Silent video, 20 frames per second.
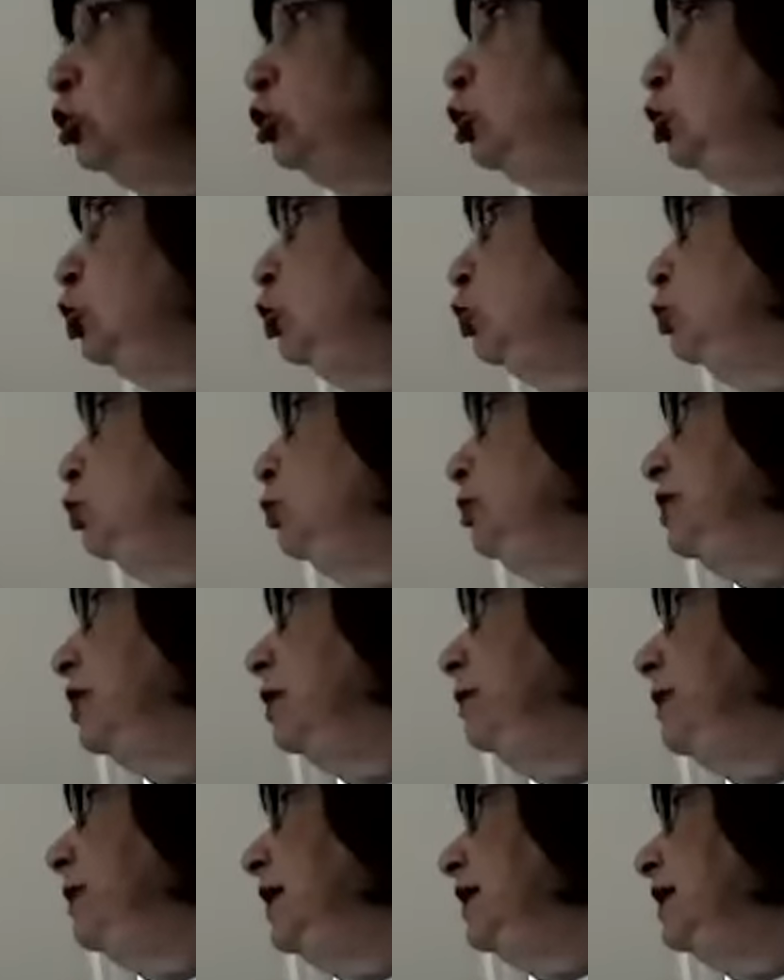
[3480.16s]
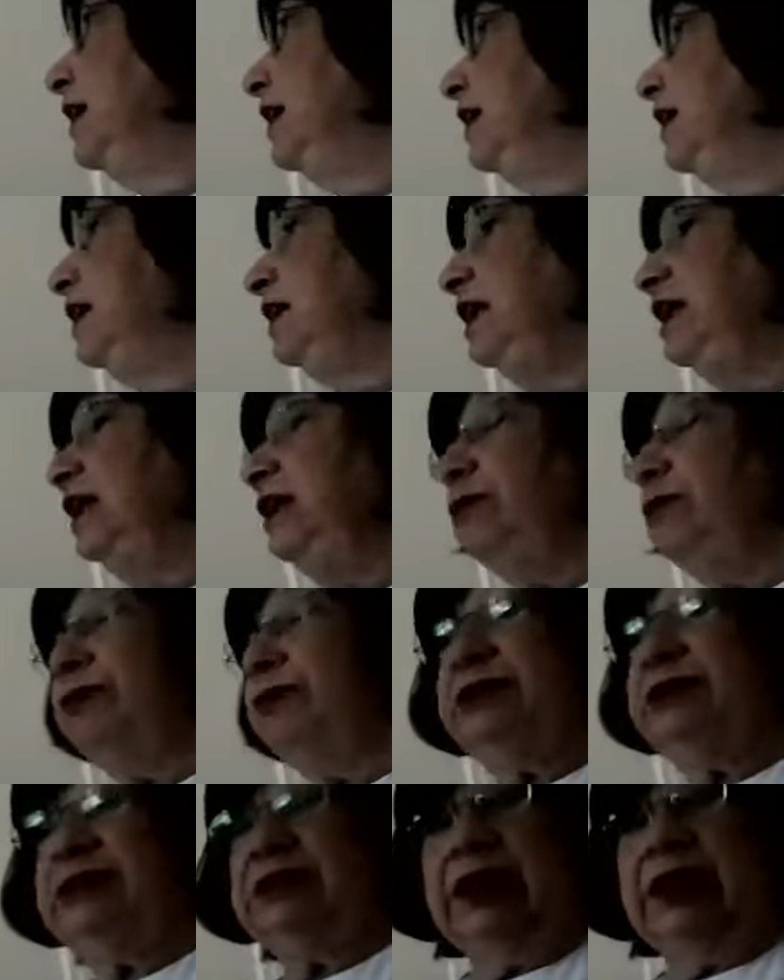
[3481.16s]
2, there'll be an equal
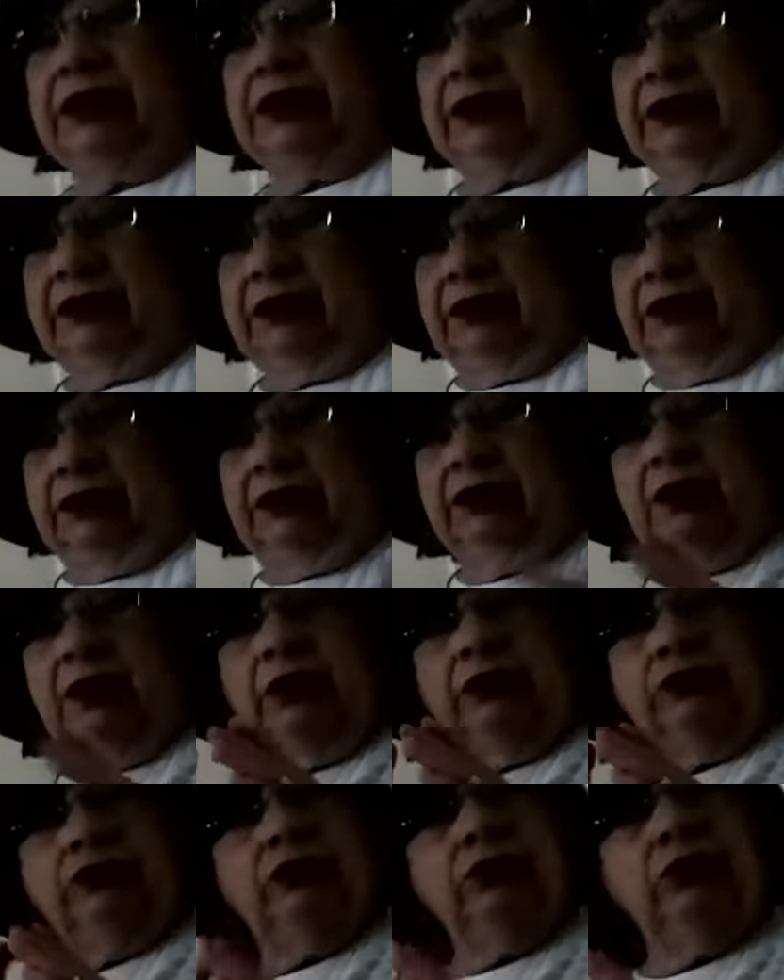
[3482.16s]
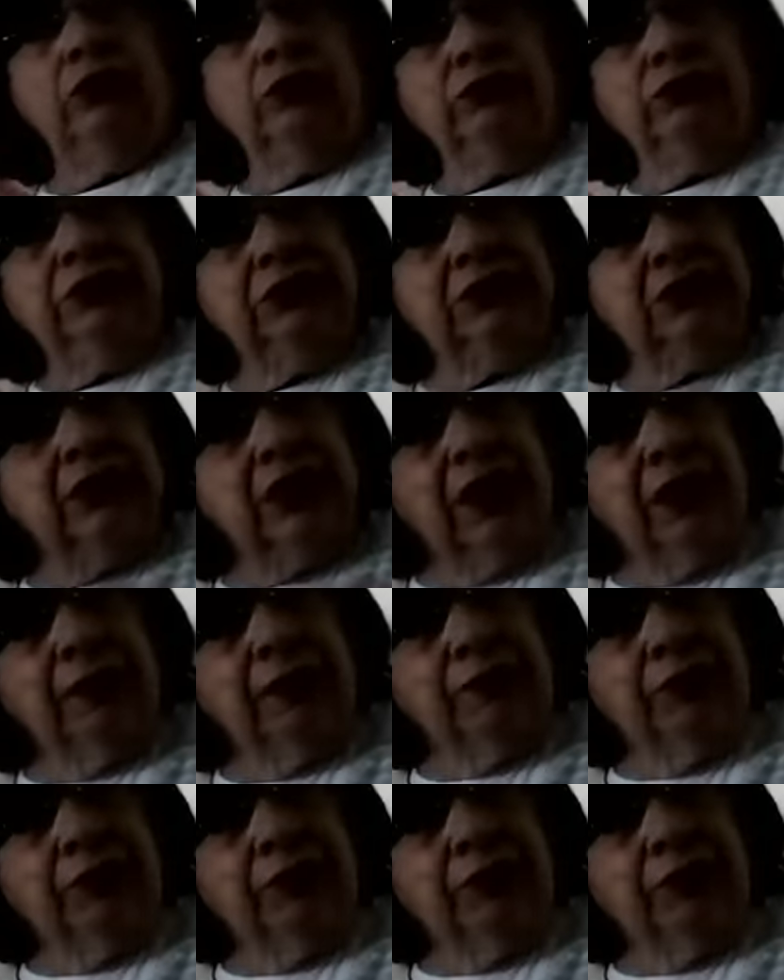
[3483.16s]
sign in it. So you don't stop